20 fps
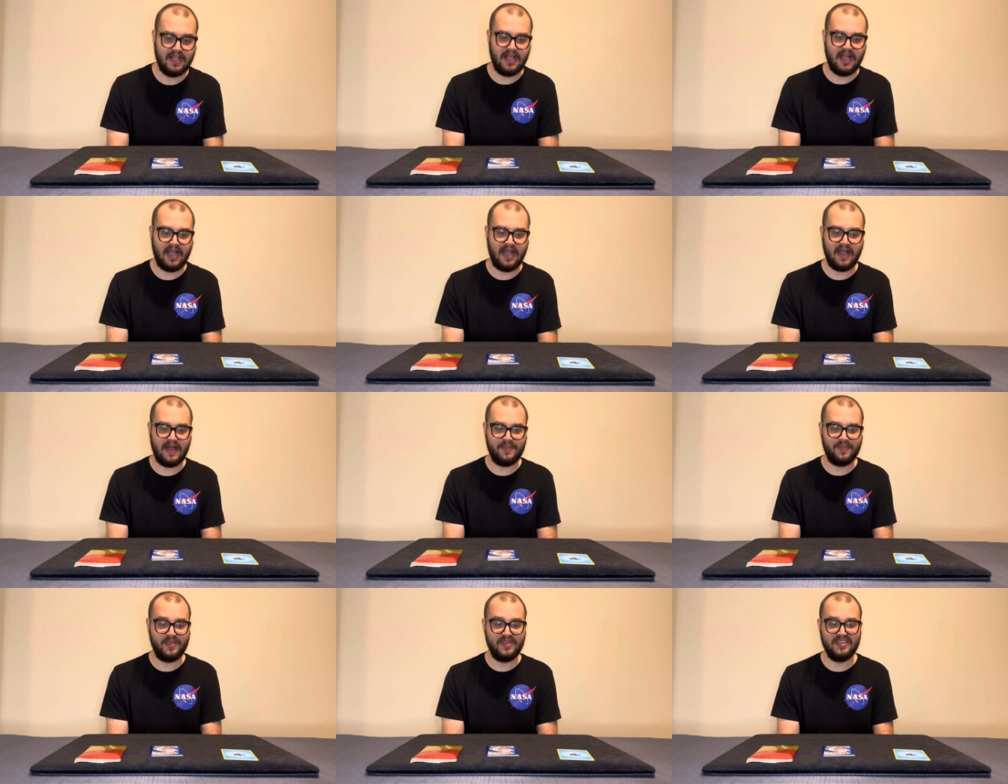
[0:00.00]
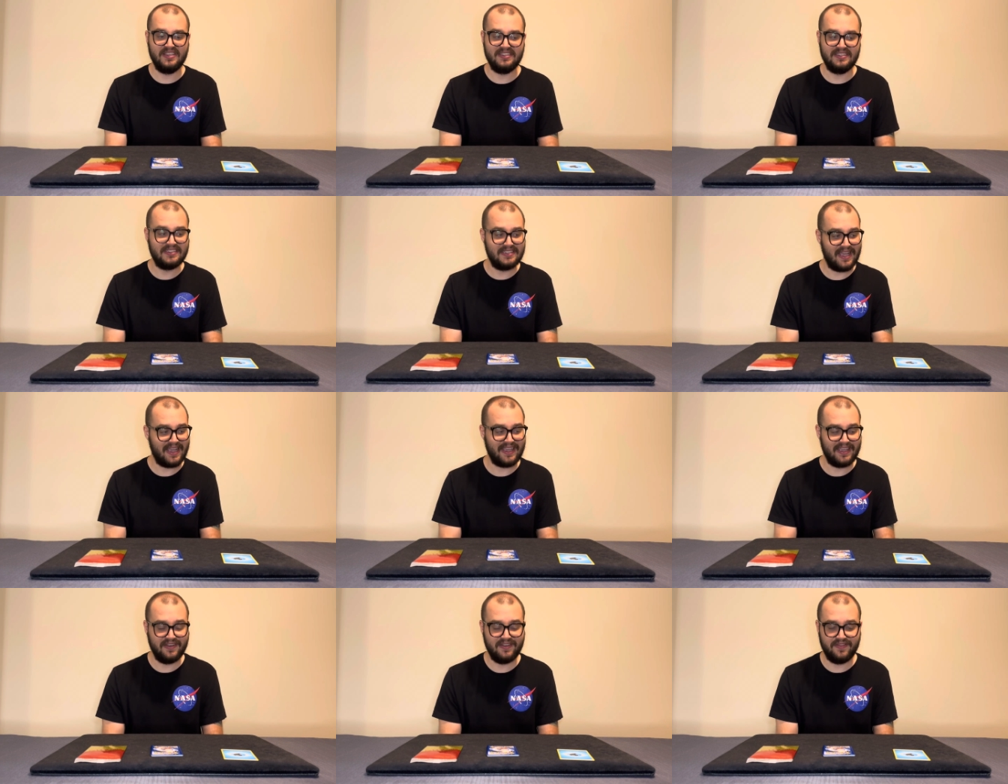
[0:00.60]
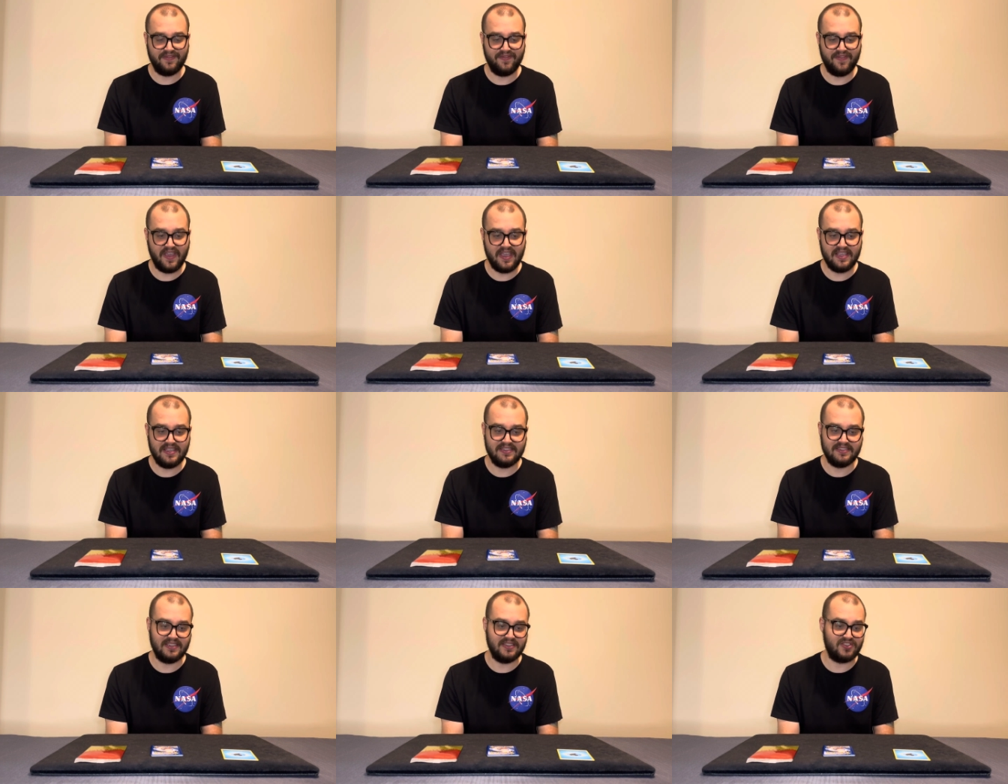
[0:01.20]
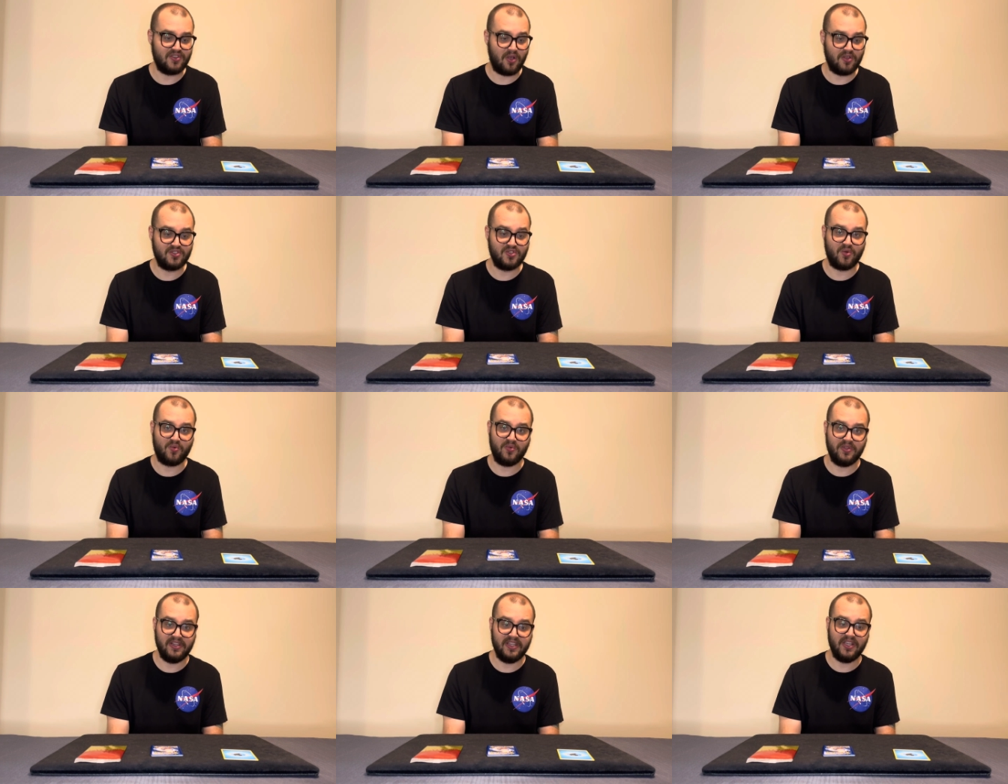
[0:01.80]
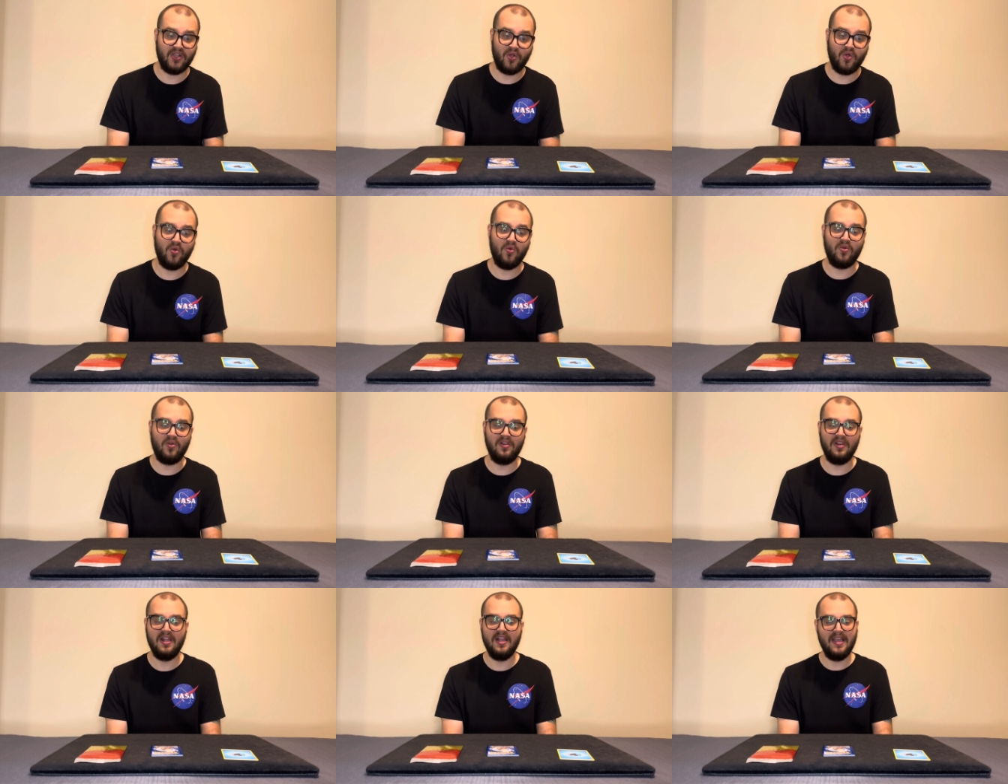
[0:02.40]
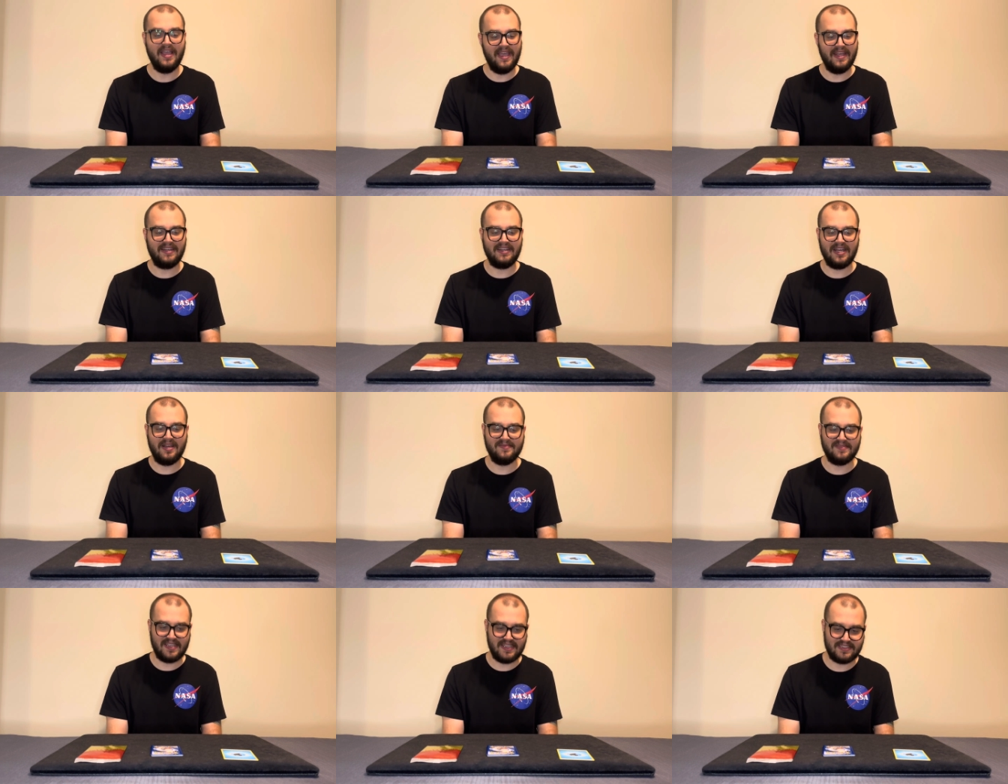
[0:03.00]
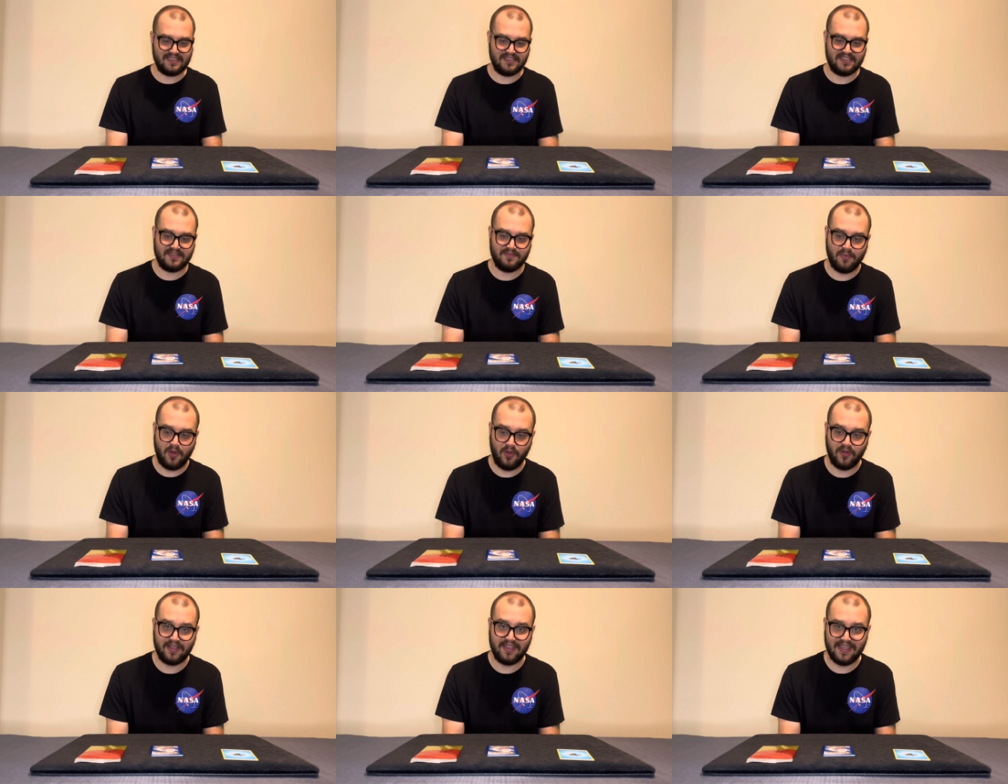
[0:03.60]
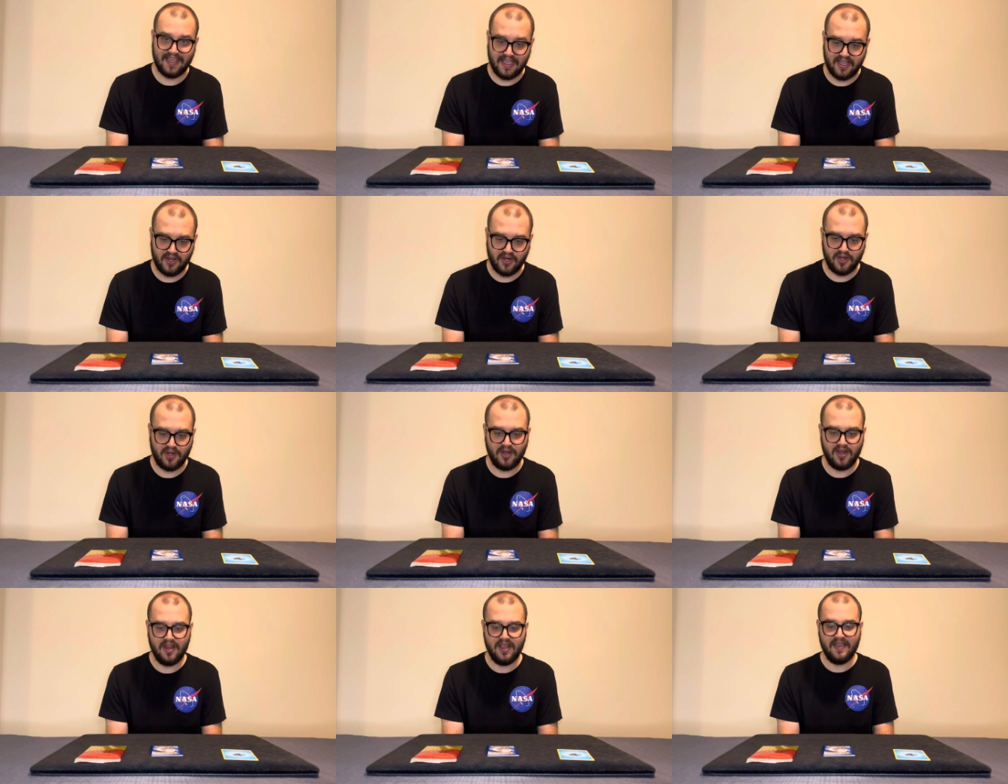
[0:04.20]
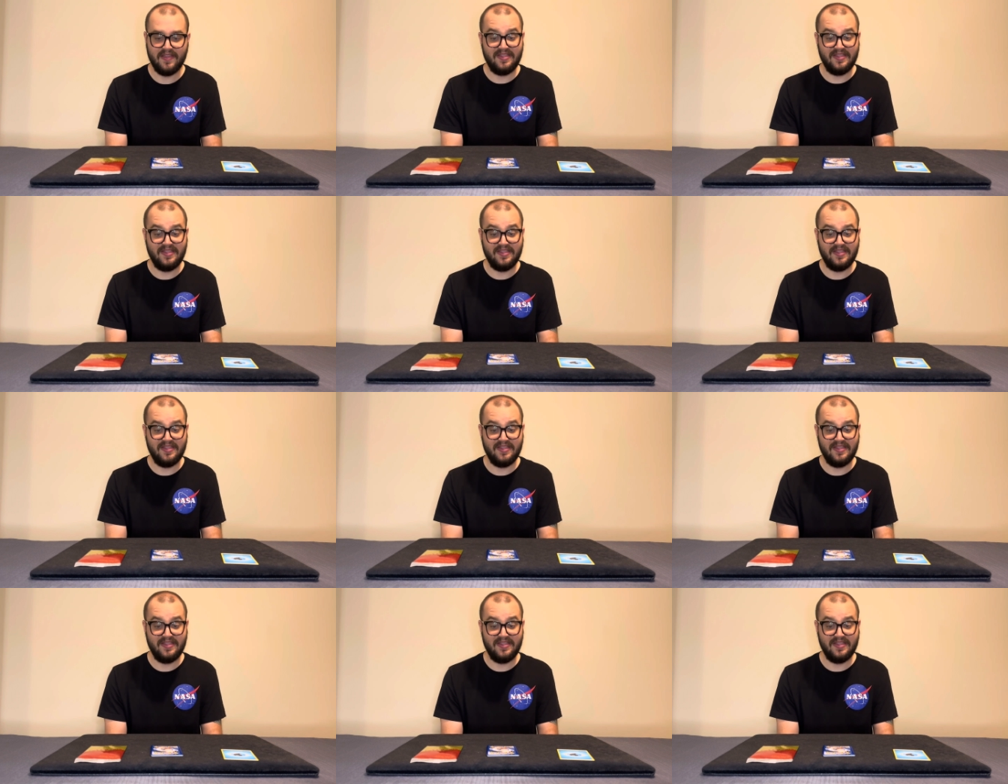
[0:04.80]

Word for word: Uh, the second phase is also really cool. It comes as a small kicker.